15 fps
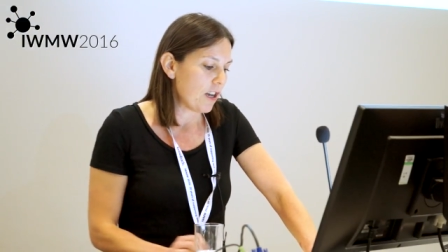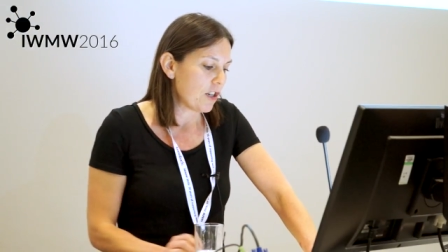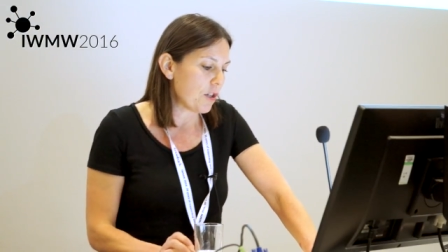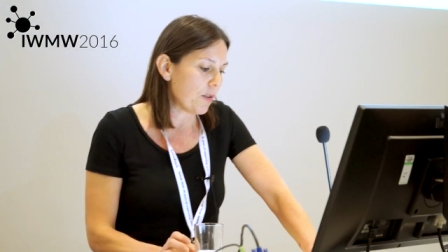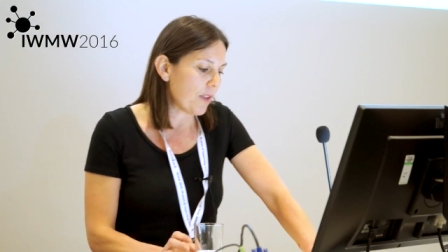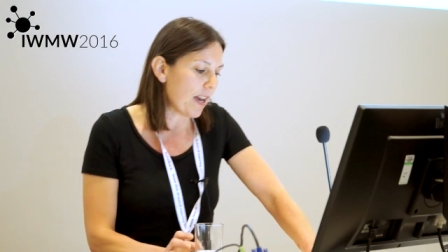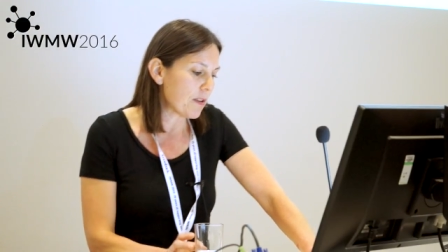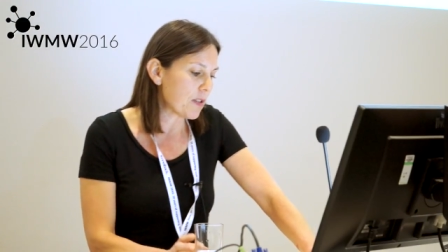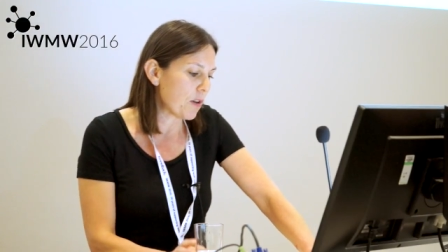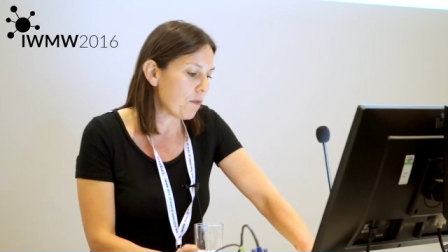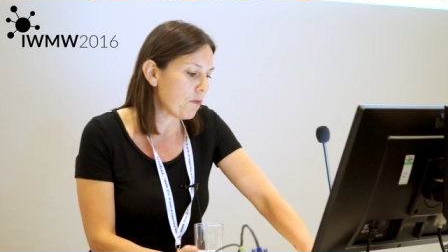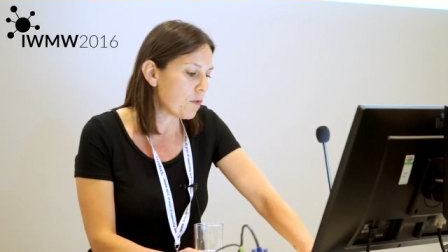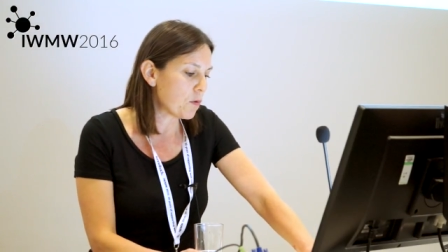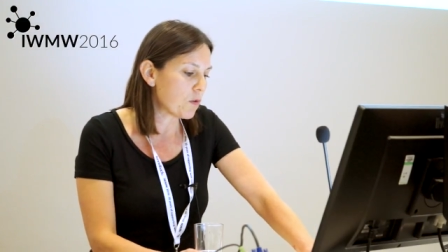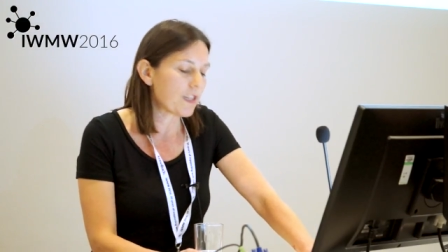
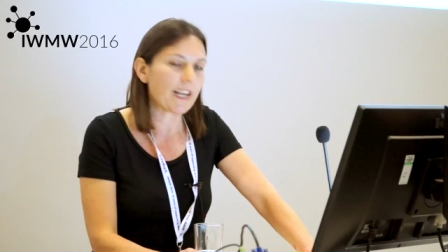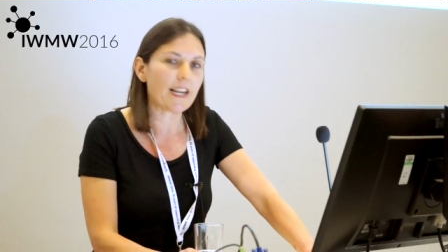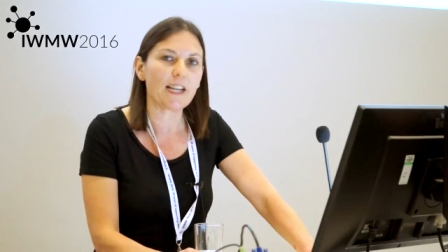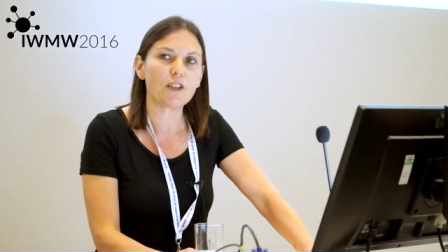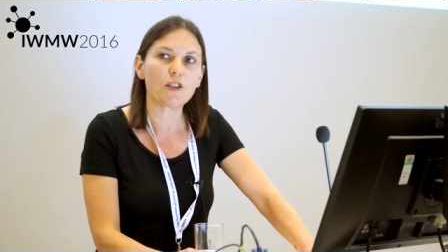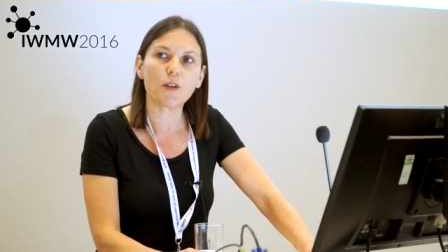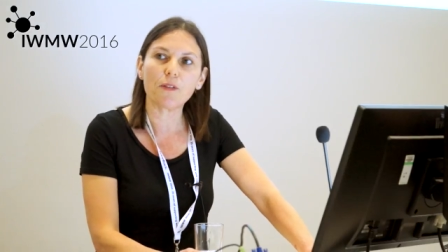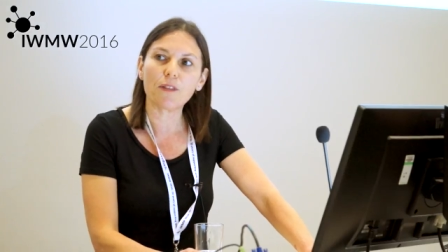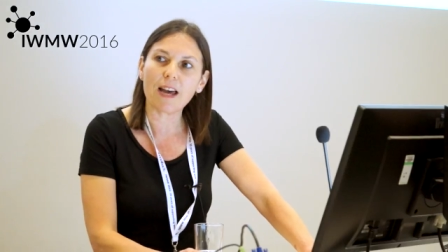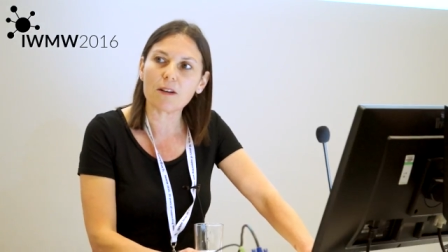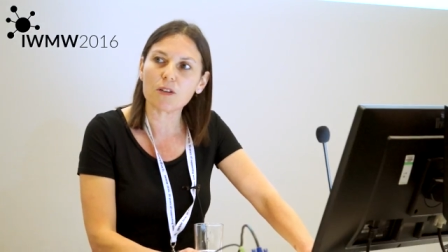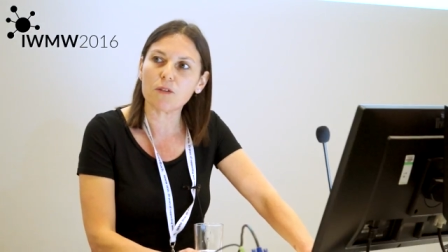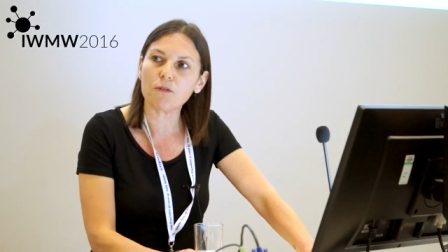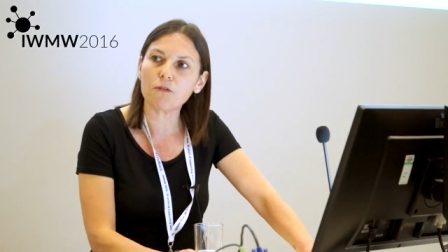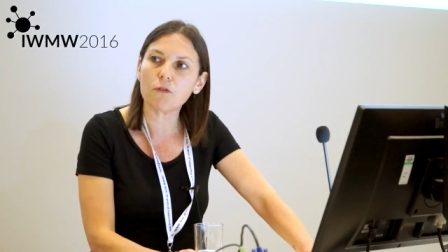2014,
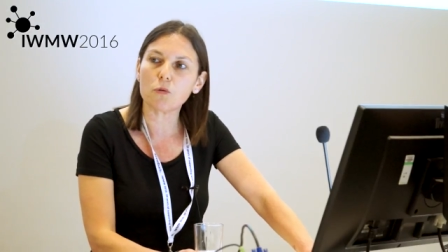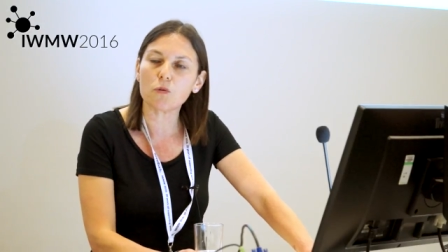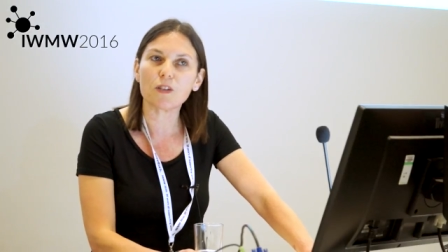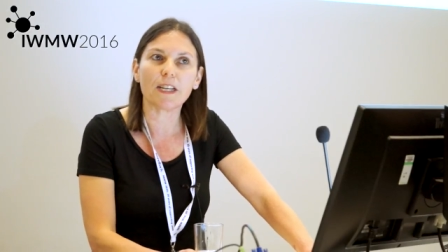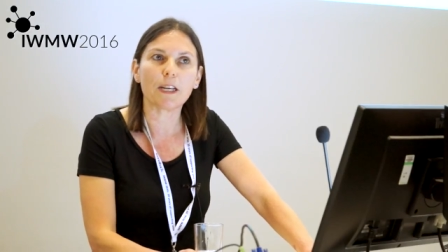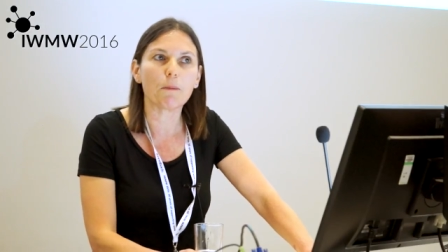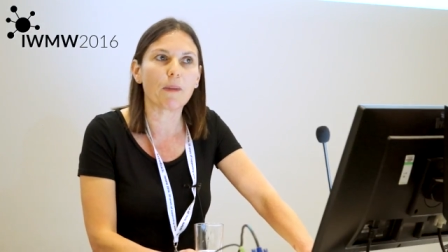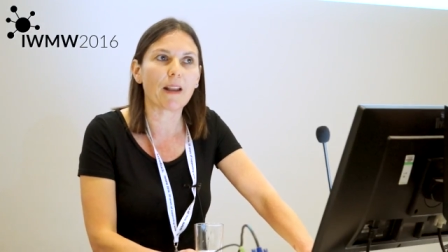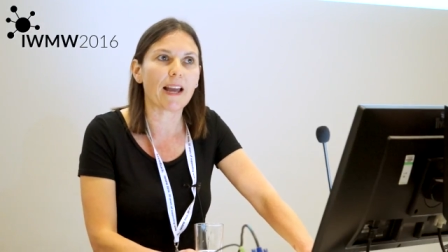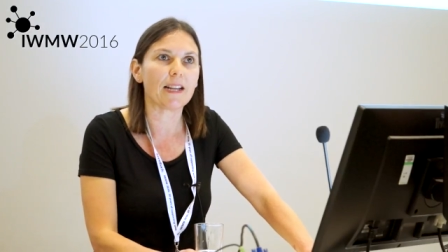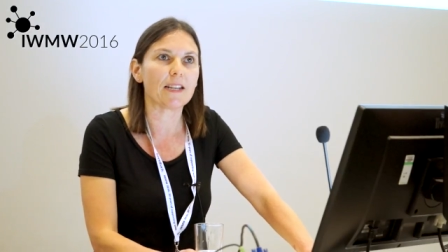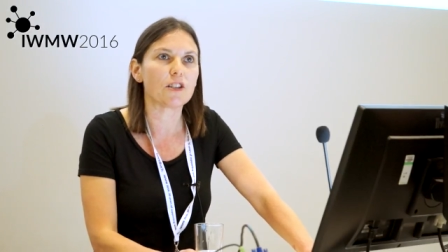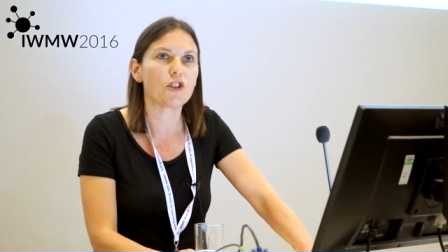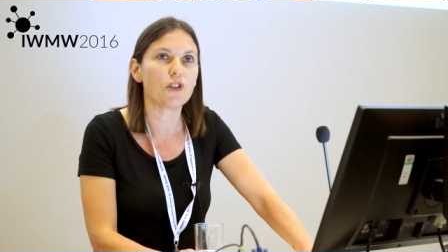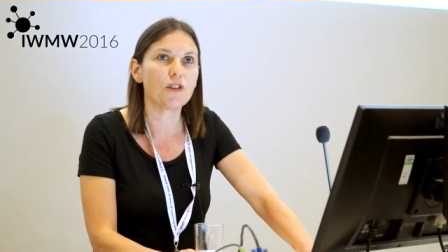2,040
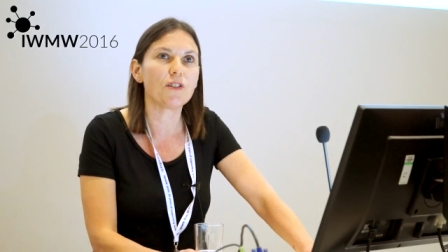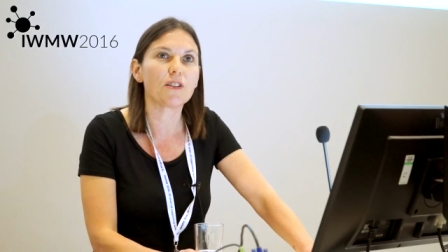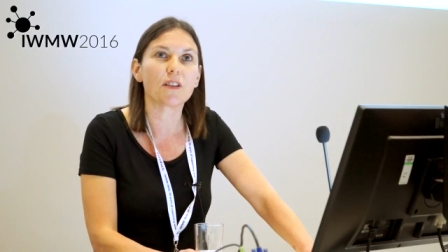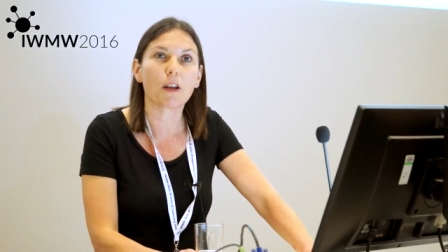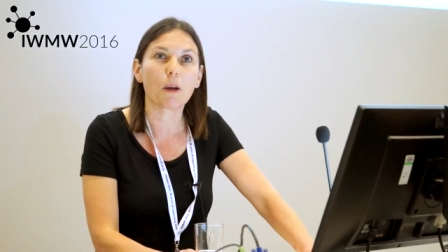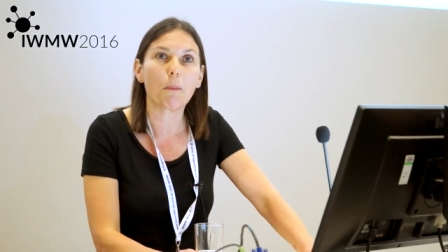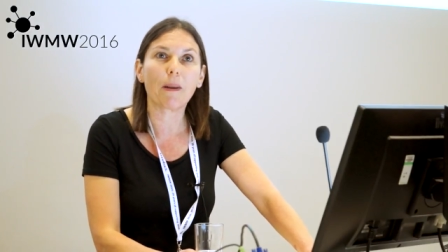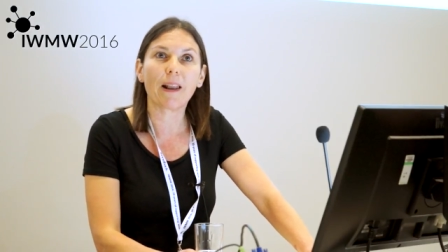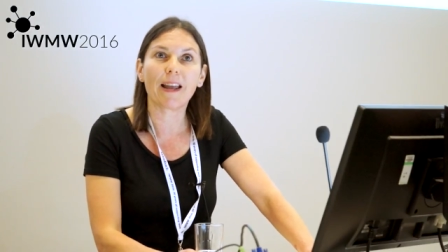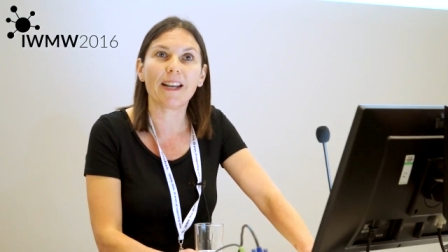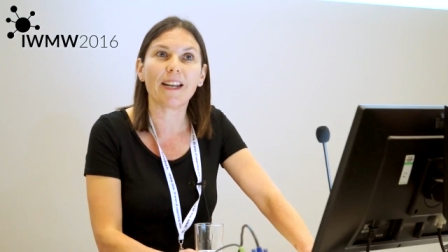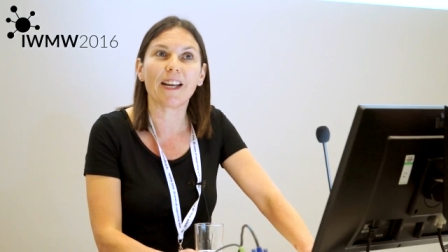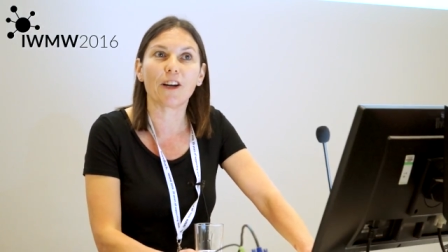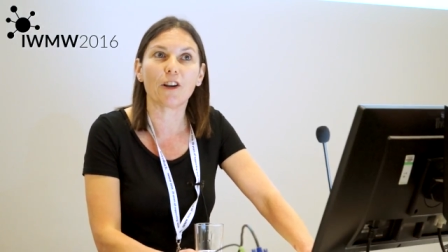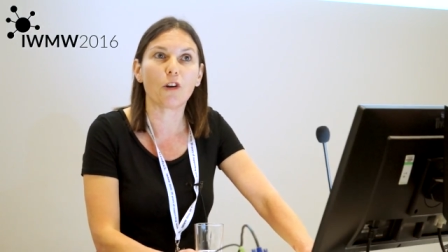complaints. Students are
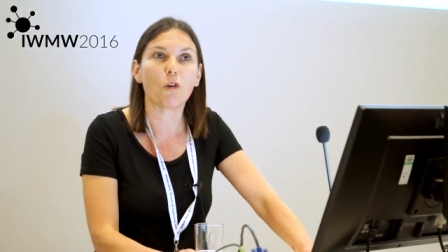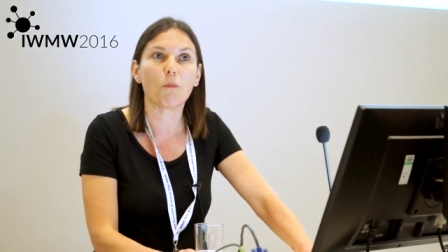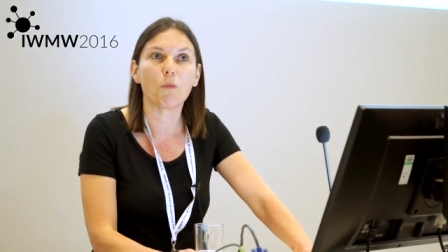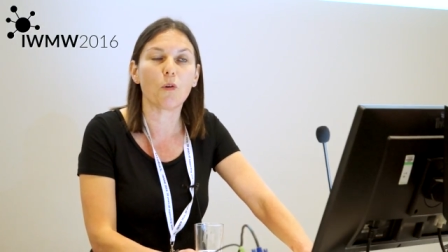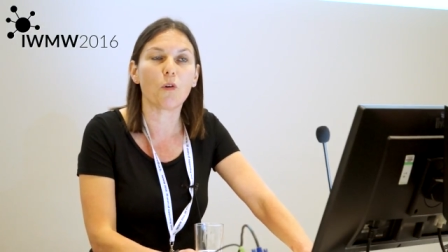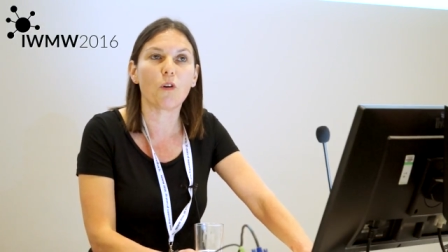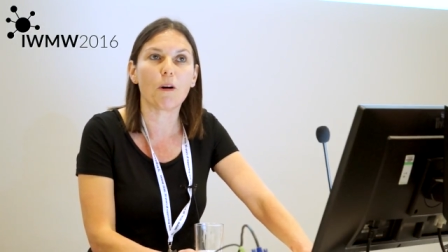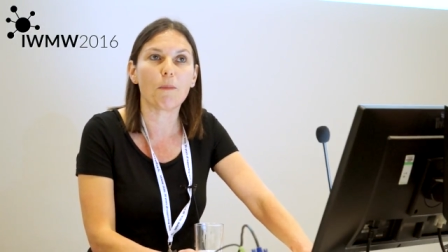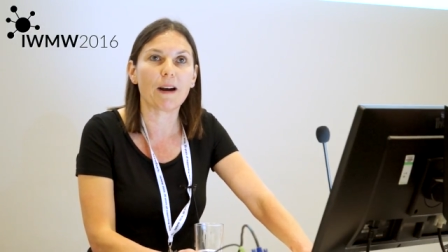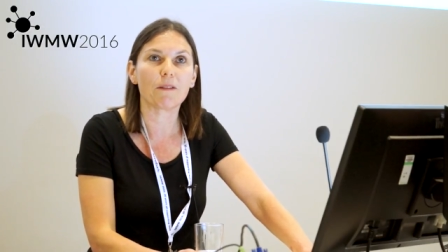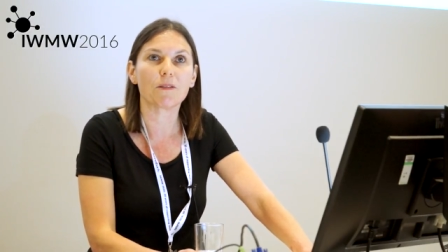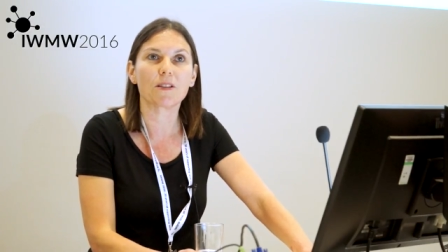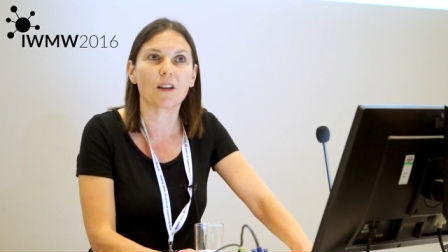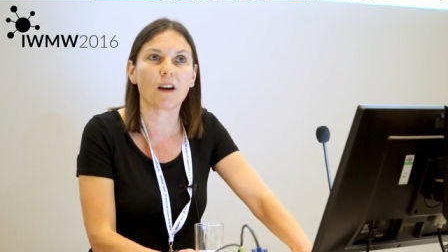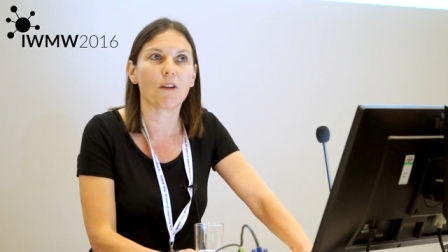complaining a lot more
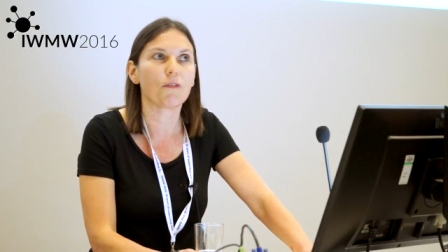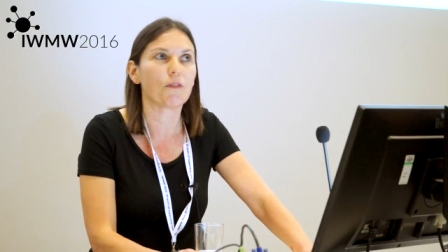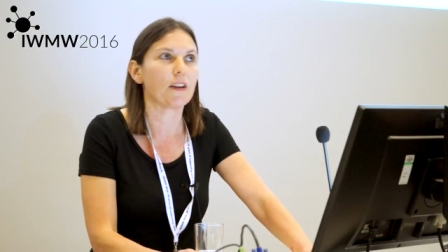about stuff.